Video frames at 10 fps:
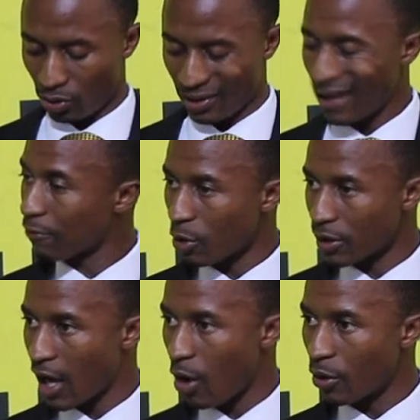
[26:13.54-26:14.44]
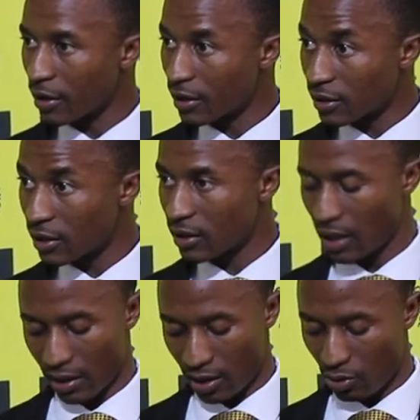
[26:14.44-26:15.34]
they've got their own reasons, and
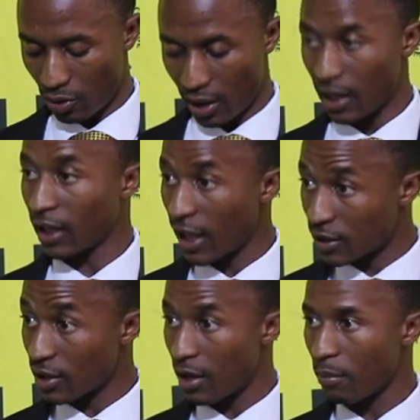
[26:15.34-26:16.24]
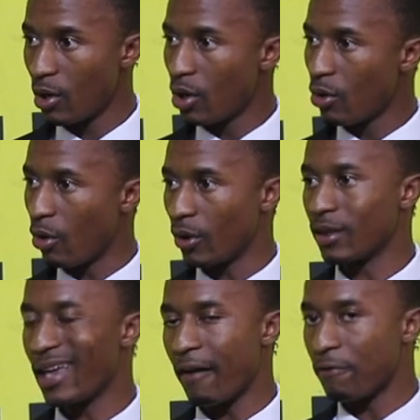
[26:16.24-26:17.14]
I think you can engage them on
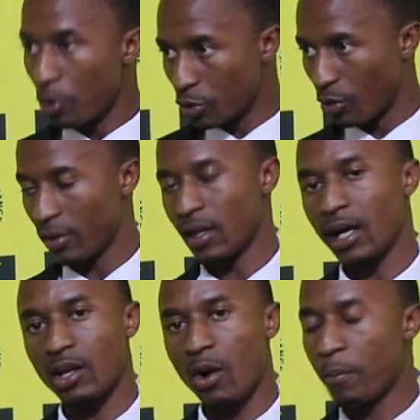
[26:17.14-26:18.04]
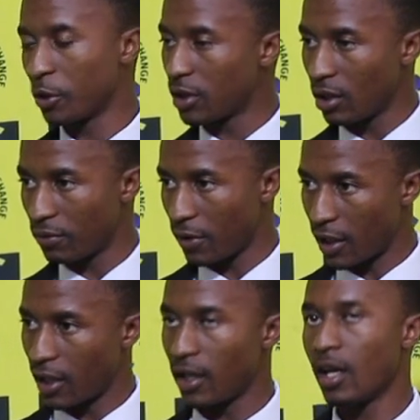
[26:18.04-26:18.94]
their views on that. Our position is very
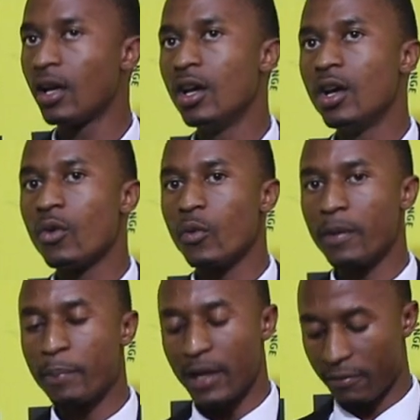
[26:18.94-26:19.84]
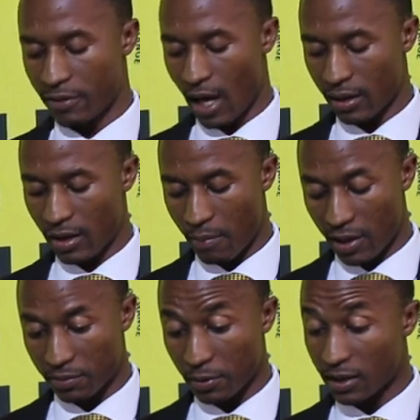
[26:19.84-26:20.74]
clear. We believe that there
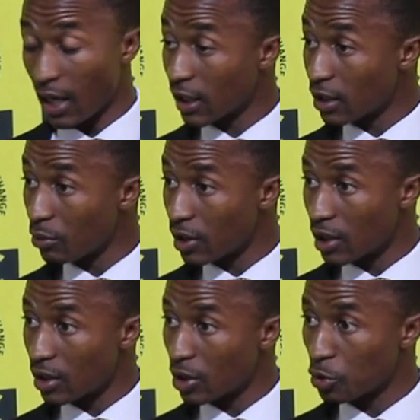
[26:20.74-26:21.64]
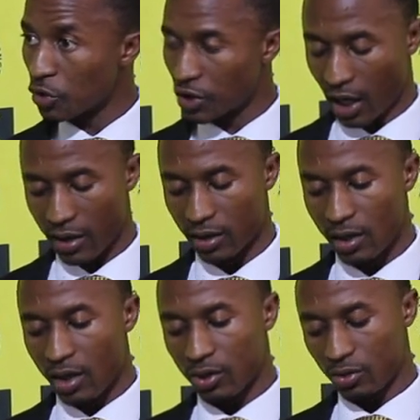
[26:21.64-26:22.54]
must be sanity within the judiciary
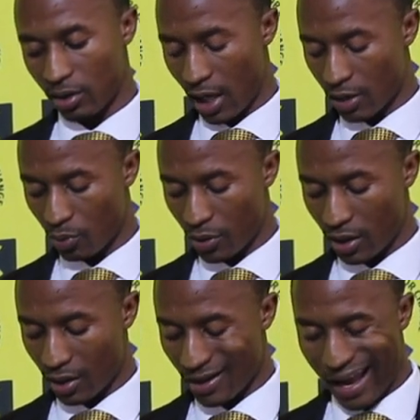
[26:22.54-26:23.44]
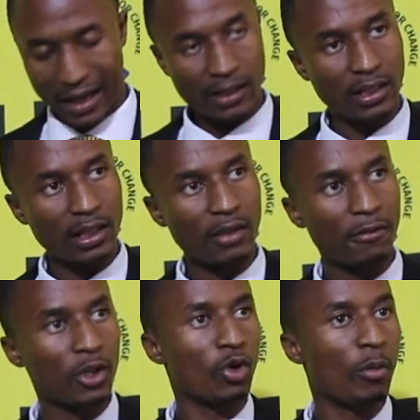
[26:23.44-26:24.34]
so that we guarantee the
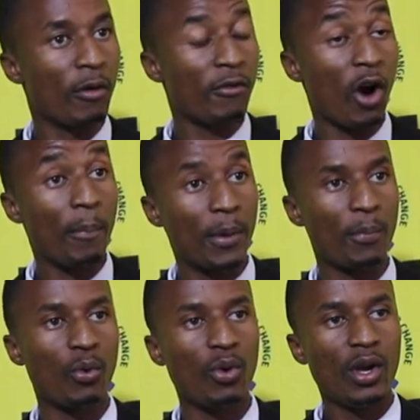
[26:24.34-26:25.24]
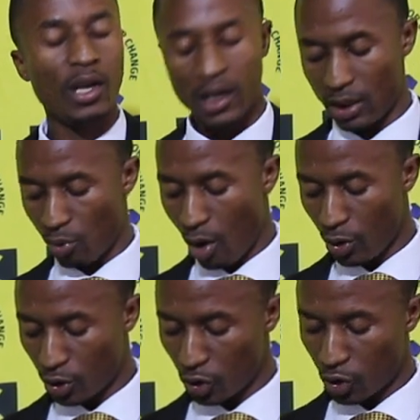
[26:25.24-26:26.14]
freedom of our people. And we are
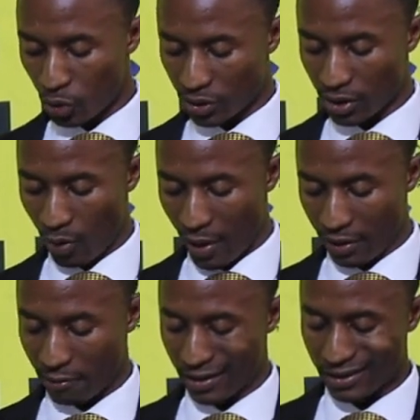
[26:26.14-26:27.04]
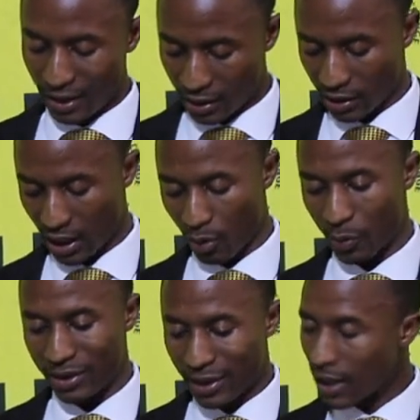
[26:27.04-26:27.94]
going to use whatever is necessary
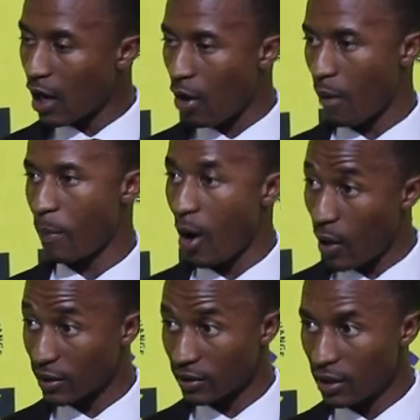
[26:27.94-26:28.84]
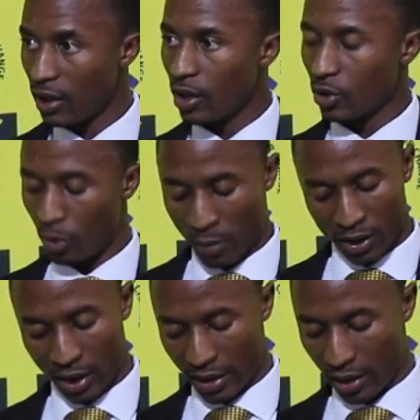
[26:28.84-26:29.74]
within our powers to make
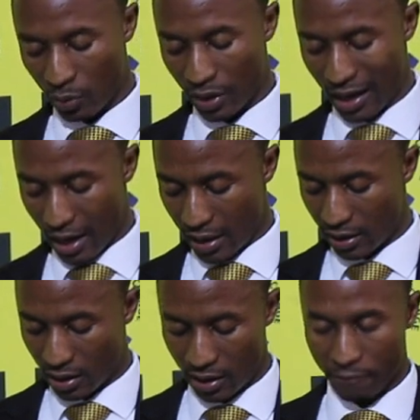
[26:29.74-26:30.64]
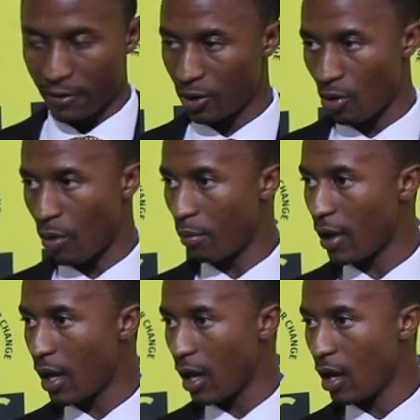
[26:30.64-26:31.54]
sure that we guarantee the freedom
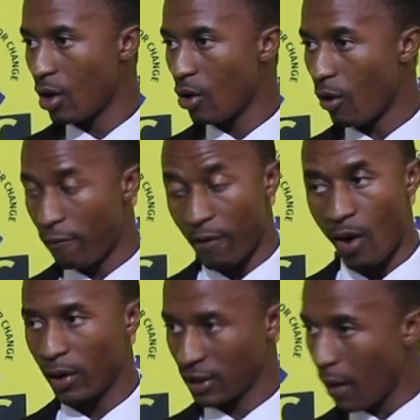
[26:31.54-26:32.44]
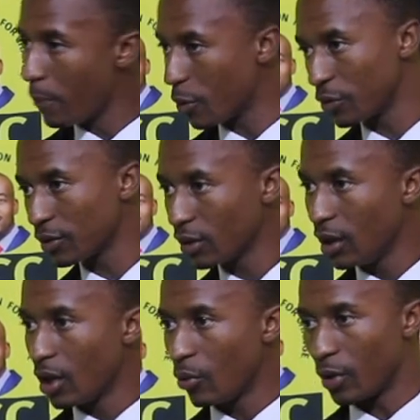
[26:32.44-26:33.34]
of our champions.
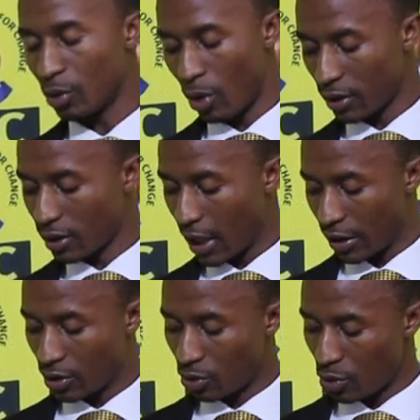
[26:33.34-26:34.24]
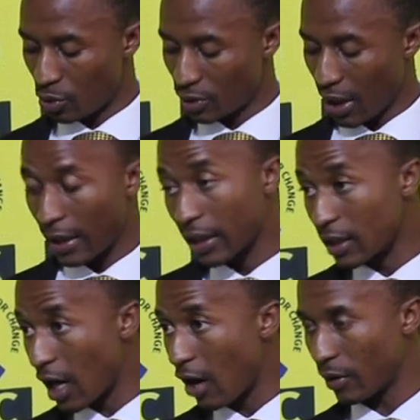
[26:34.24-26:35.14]
We don't get to
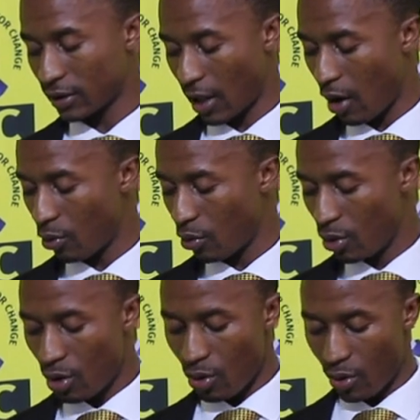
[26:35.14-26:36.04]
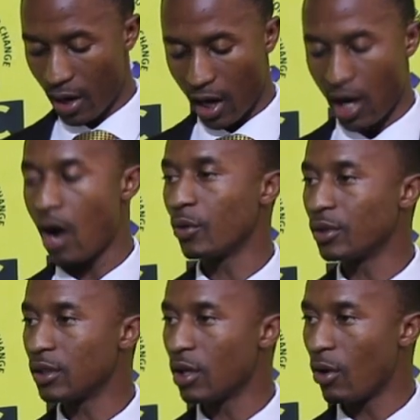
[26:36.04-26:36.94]
surrender our struggle on
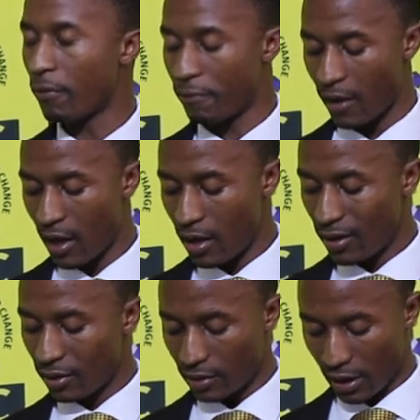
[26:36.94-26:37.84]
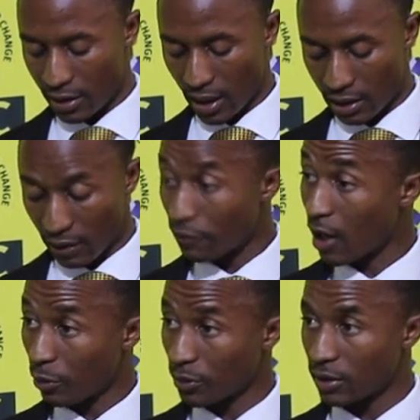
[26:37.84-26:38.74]
account of certain
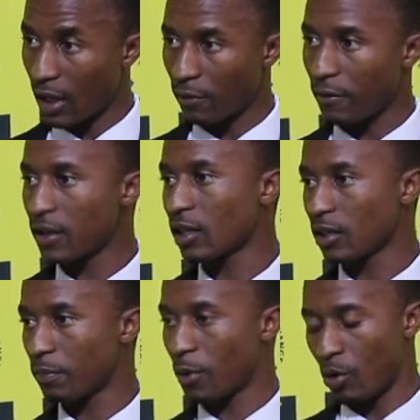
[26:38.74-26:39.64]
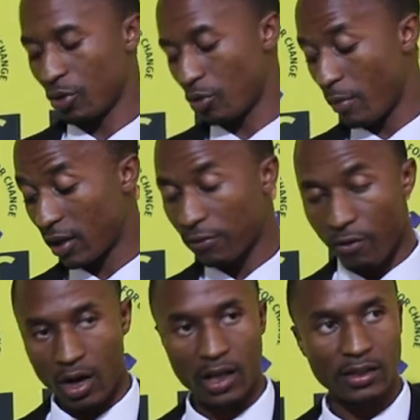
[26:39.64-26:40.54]
difficulties that face us, because we must
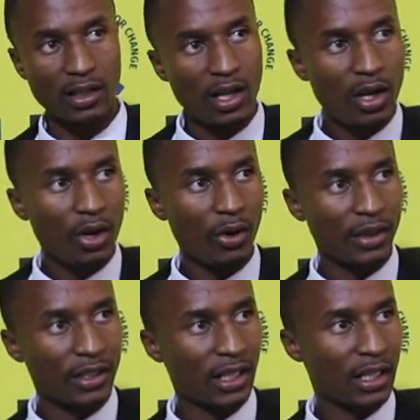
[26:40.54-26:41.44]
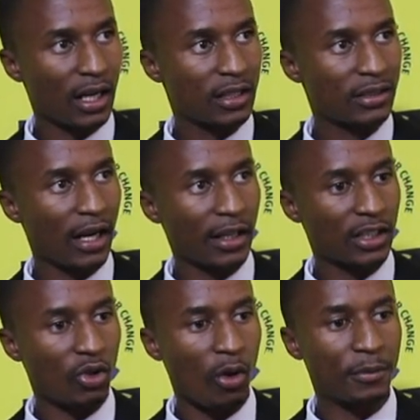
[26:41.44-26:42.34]
focus on the central
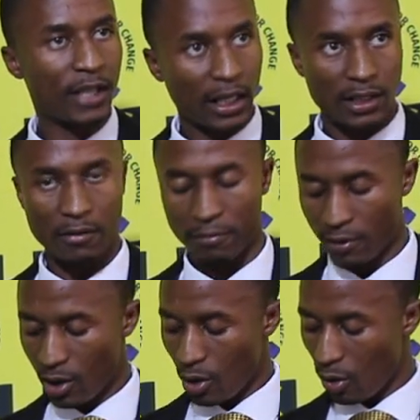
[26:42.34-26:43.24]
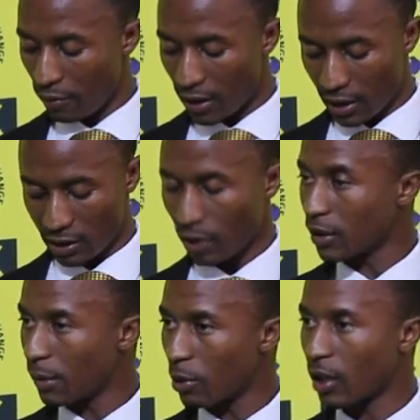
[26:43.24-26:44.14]
strategic objective of the National
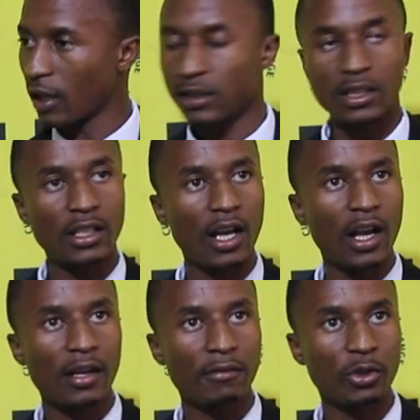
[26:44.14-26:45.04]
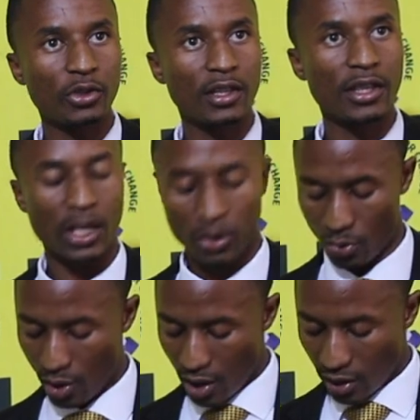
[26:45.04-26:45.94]
Democratic Revolution. Thank you.
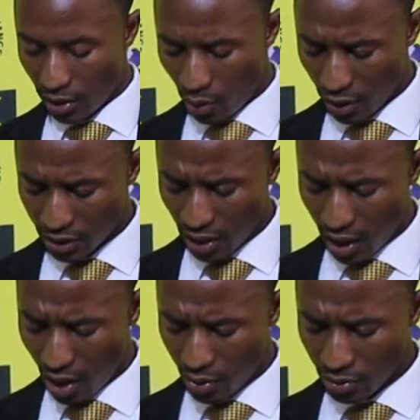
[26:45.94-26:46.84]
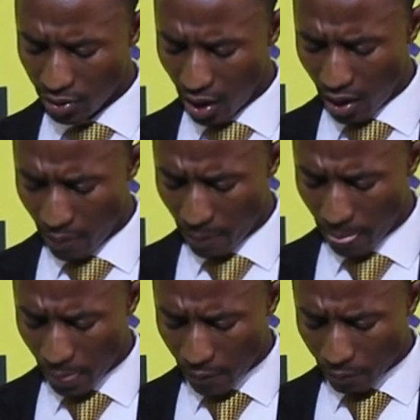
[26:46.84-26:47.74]
The question around
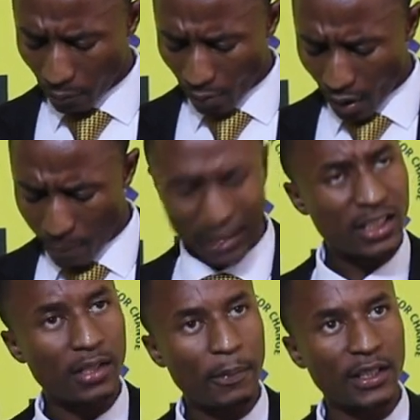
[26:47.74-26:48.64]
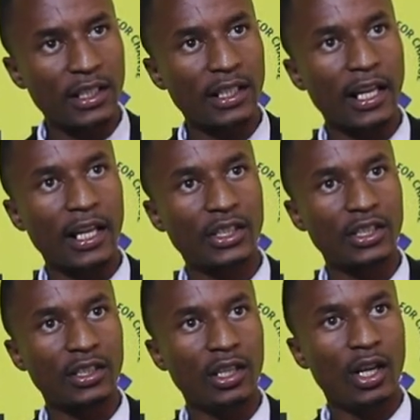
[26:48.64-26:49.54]
participating in
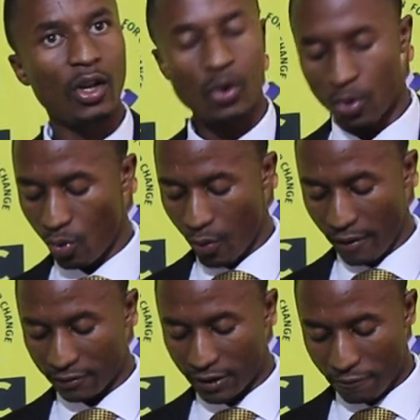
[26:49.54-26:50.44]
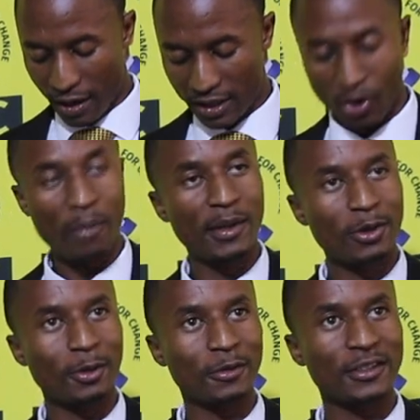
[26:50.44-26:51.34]
election. Look, we have defined our
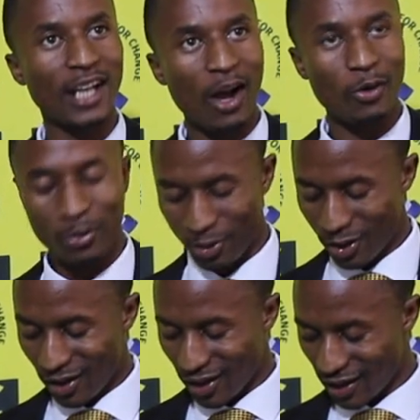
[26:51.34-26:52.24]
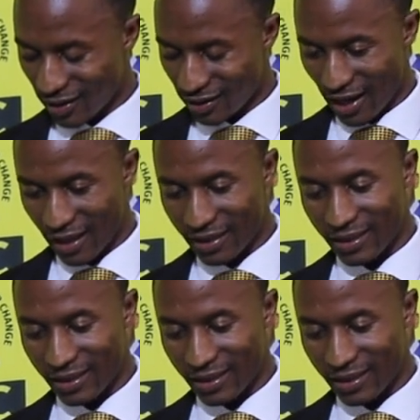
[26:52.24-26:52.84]
method of struggle as the